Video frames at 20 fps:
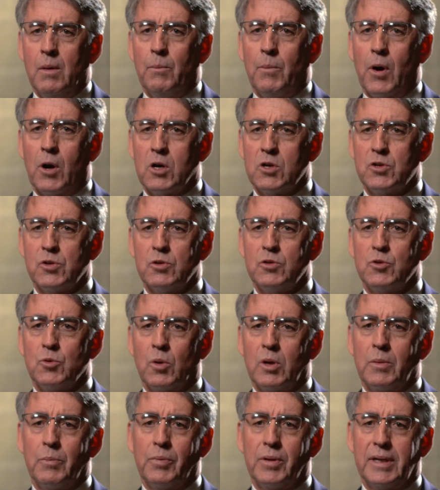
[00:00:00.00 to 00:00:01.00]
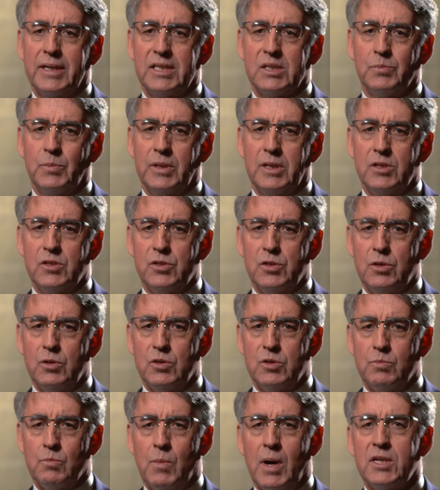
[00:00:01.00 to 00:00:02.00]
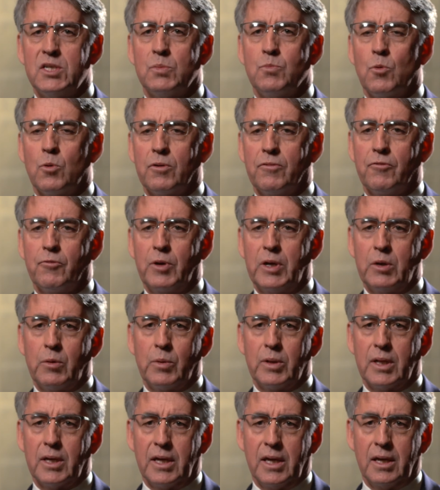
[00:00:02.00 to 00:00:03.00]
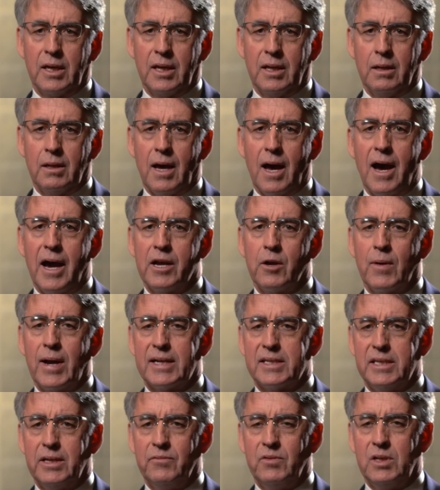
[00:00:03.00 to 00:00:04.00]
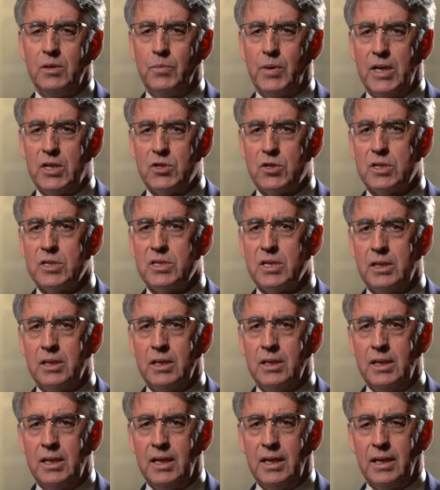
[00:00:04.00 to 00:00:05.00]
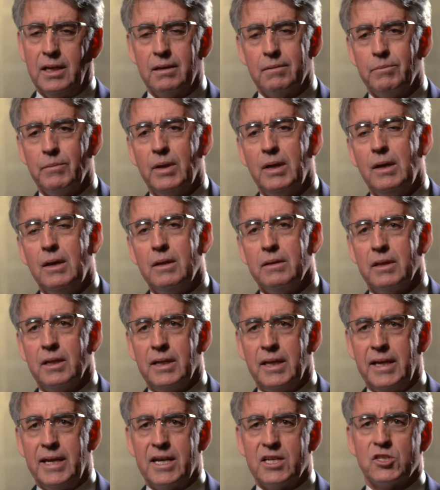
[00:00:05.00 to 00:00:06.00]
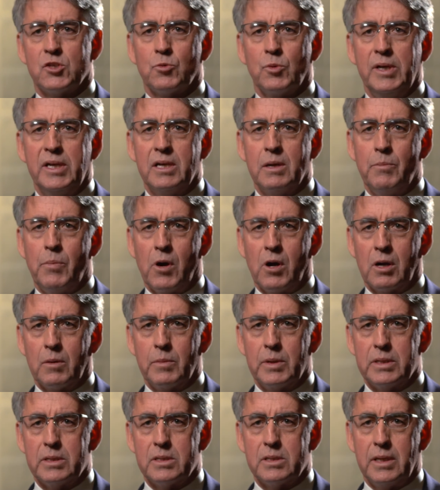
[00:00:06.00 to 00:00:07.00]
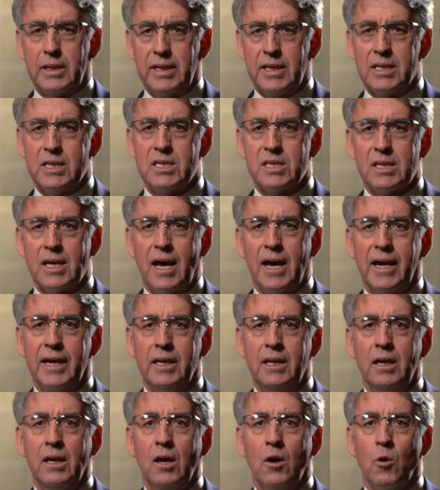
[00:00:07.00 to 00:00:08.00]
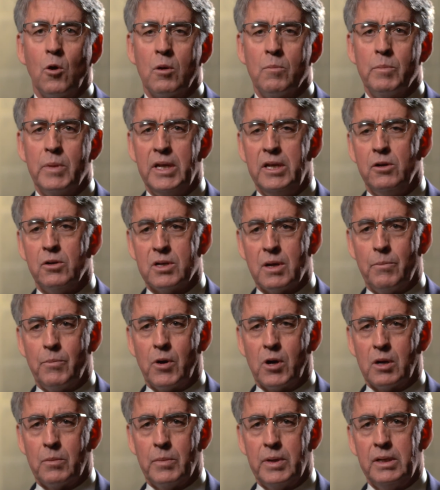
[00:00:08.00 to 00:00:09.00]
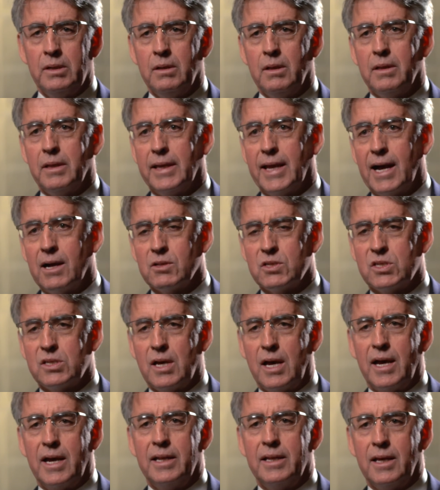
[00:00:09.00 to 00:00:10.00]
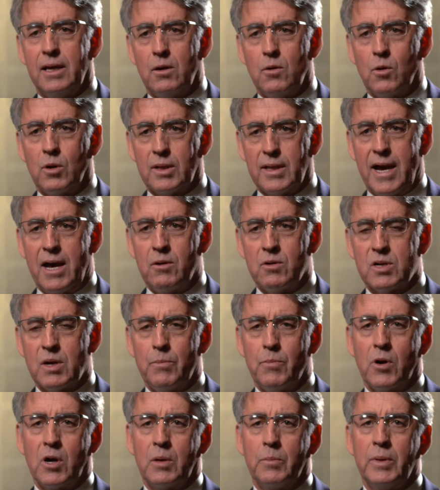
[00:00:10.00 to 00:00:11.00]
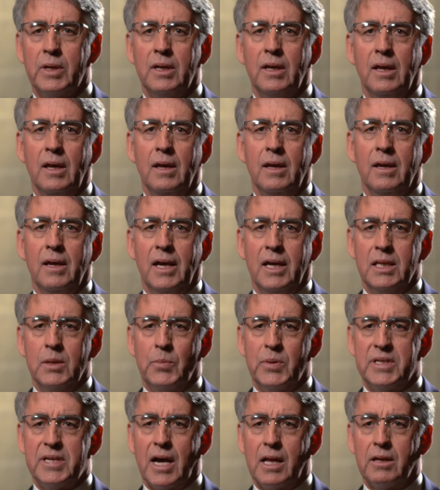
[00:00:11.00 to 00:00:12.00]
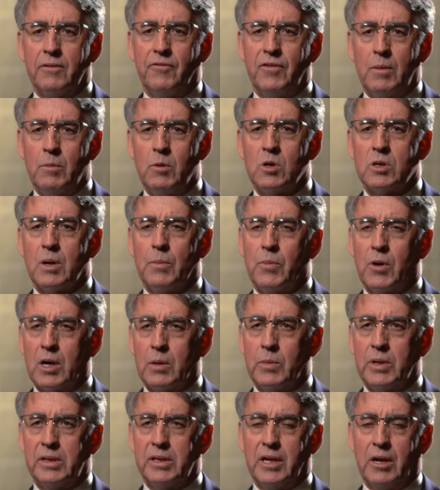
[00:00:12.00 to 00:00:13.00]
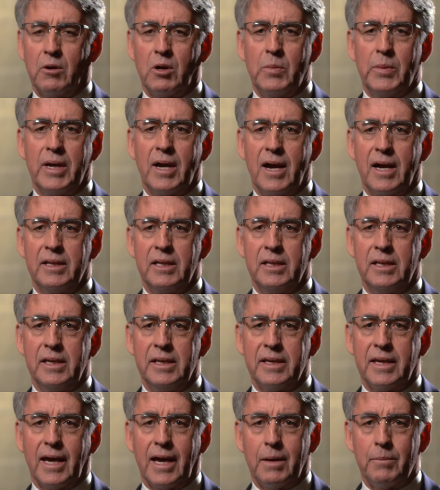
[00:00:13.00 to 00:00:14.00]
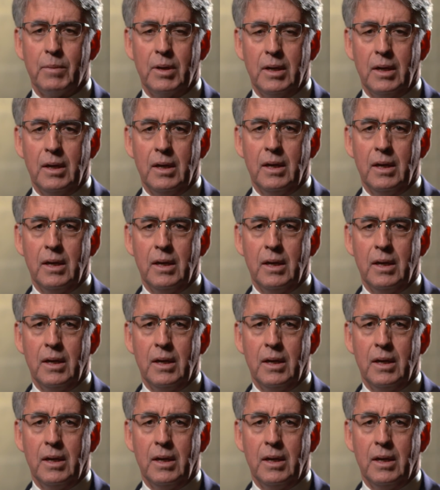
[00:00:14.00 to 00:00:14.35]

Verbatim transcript: Partial joint replacement is used much more frequently in higher activity patients in the knee. The knee has three compartments, the inside or medial compartment, the outside or lateral compartment, and the patellofemoral compartment, the area behind the kneecap.